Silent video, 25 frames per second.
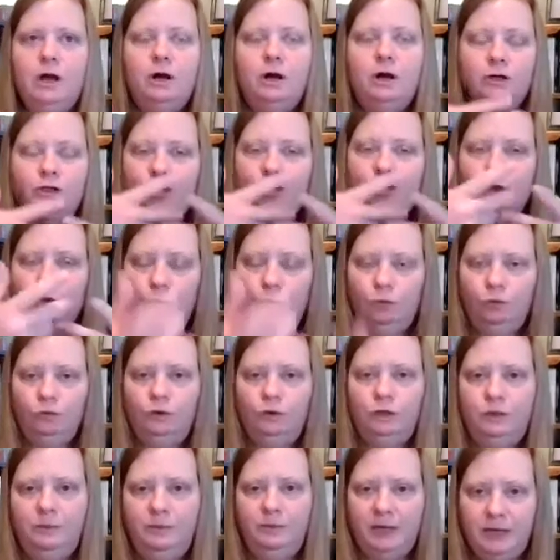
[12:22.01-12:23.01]
or
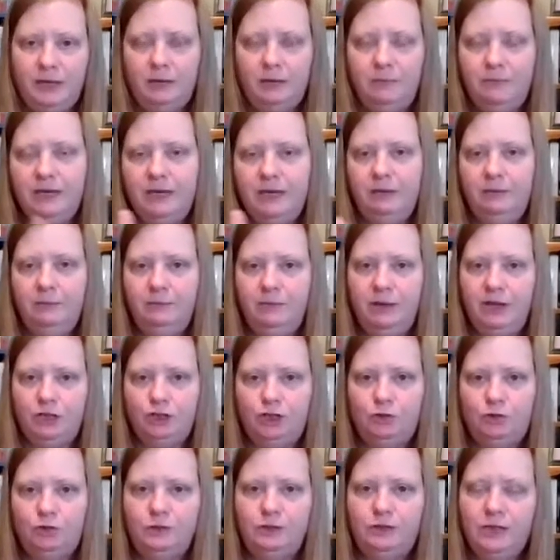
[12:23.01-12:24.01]
totally becoming
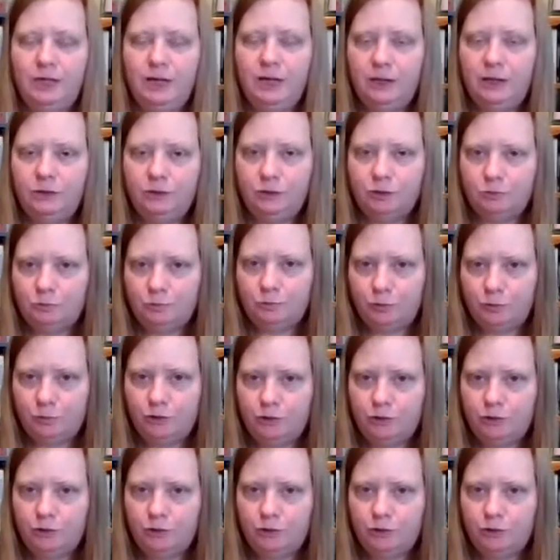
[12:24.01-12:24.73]
enmeshed with the other